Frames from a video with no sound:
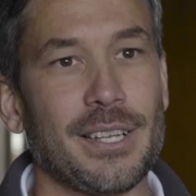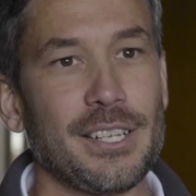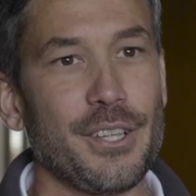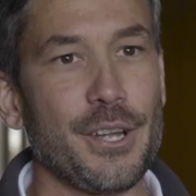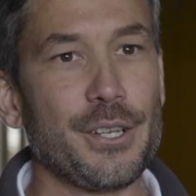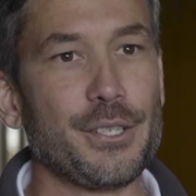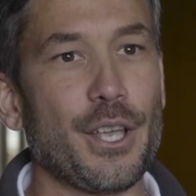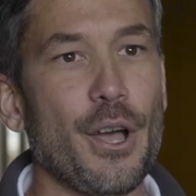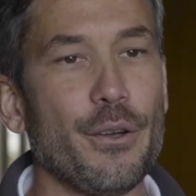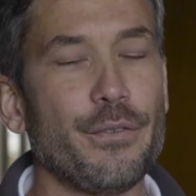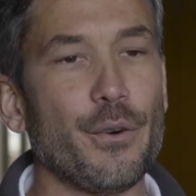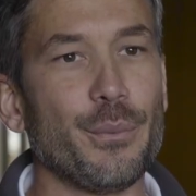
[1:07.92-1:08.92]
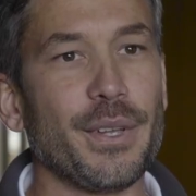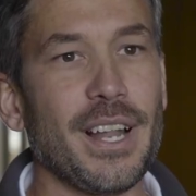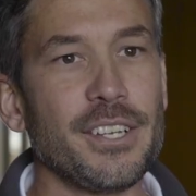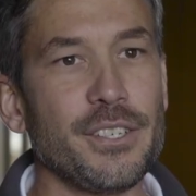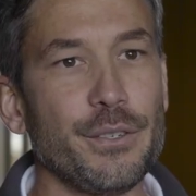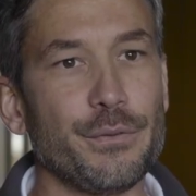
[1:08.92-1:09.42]
Custodia is a
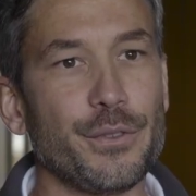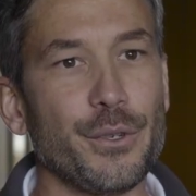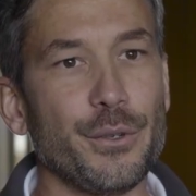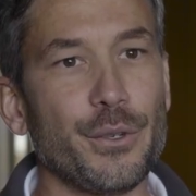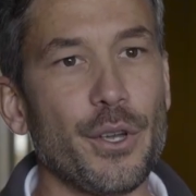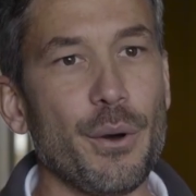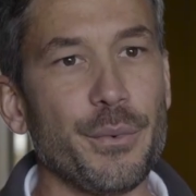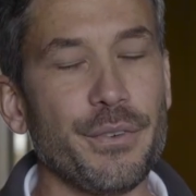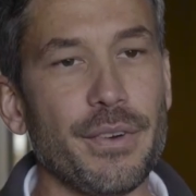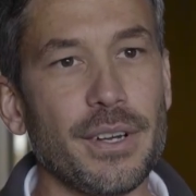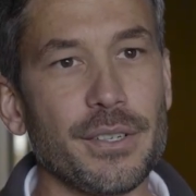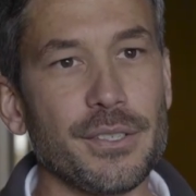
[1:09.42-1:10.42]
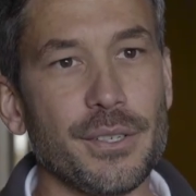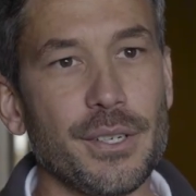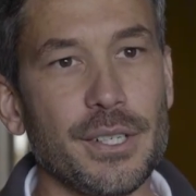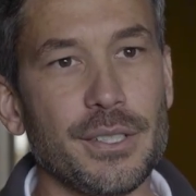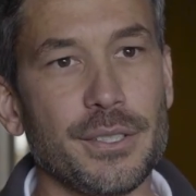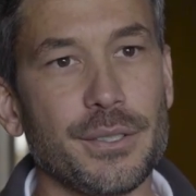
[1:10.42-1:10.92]
co-formulation of two common
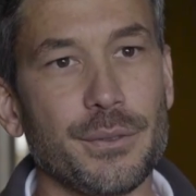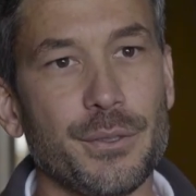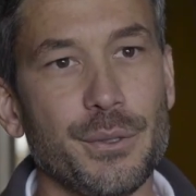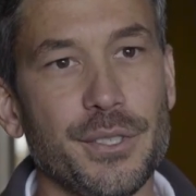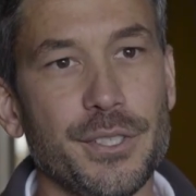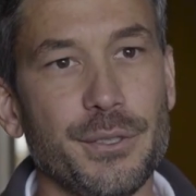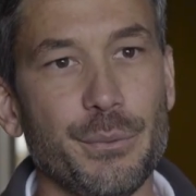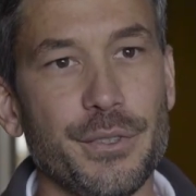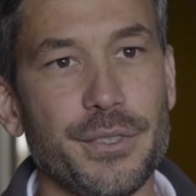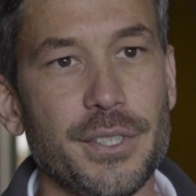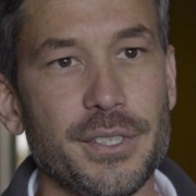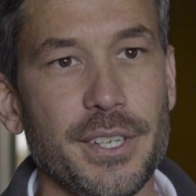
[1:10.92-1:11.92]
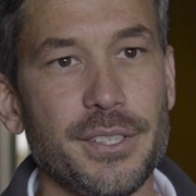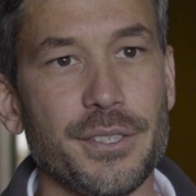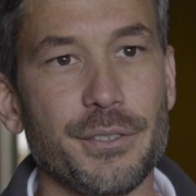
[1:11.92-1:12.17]
fungicides to assist with disease